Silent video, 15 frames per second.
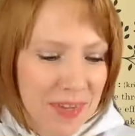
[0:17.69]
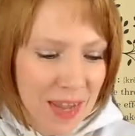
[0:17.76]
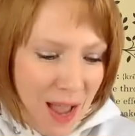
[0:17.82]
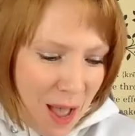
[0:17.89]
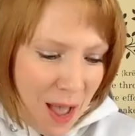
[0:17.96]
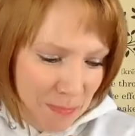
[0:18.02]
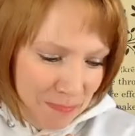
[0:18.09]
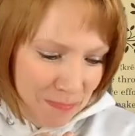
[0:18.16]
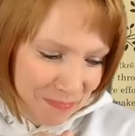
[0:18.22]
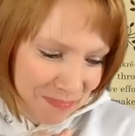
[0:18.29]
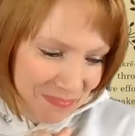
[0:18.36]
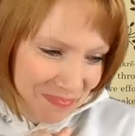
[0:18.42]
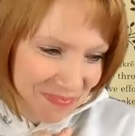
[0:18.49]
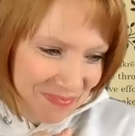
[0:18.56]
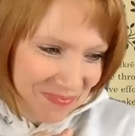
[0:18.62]
And
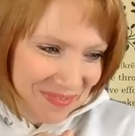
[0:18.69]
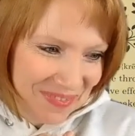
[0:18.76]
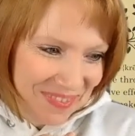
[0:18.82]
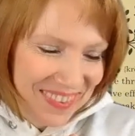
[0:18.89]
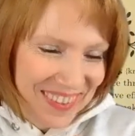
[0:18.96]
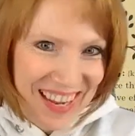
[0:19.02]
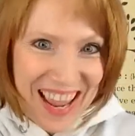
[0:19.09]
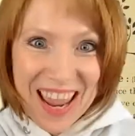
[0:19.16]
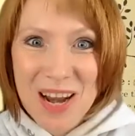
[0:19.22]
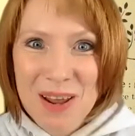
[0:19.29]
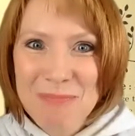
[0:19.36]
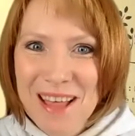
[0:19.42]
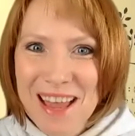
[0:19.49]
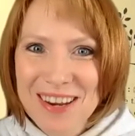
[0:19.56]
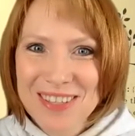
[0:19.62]
I'm
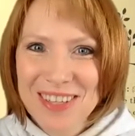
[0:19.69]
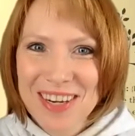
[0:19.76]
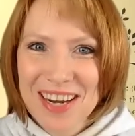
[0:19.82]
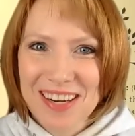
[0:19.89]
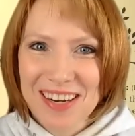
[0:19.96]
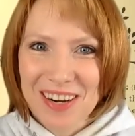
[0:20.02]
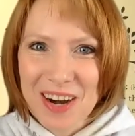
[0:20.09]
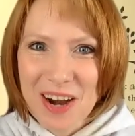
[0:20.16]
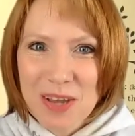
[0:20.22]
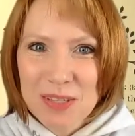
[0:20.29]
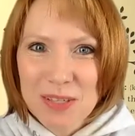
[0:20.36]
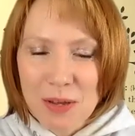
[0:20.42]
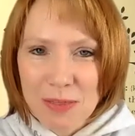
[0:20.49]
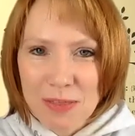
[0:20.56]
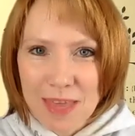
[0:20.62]
glad you're here.
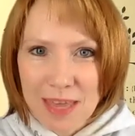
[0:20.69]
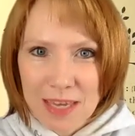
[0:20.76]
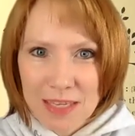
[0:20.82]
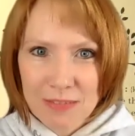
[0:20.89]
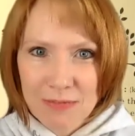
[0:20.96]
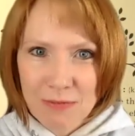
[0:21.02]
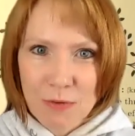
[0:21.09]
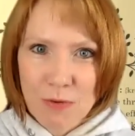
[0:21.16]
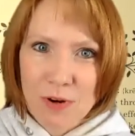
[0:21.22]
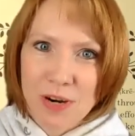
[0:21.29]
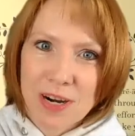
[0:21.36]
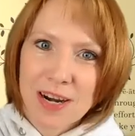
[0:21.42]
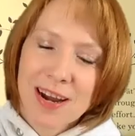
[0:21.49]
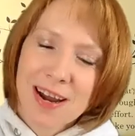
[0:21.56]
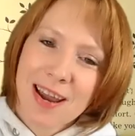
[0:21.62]
So thanks
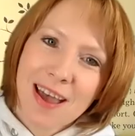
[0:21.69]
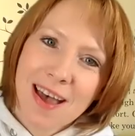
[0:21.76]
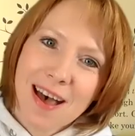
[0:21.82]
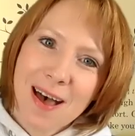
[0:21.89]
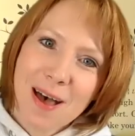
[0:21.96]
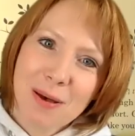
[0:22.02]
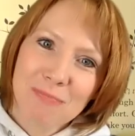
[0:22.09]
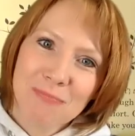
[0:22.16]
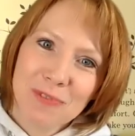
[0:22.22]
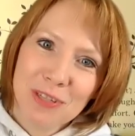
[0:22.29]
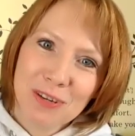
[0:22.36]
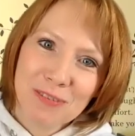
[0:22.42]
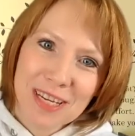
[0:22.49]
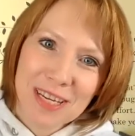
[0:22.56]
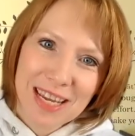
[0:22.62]
for
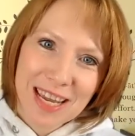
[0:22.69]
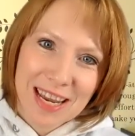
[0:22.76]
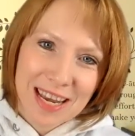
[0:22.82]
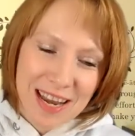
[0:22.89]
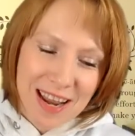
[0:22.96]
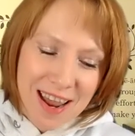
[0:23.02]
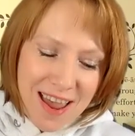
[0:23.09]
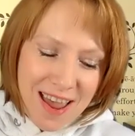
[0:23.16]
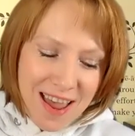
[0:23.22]
tuning in.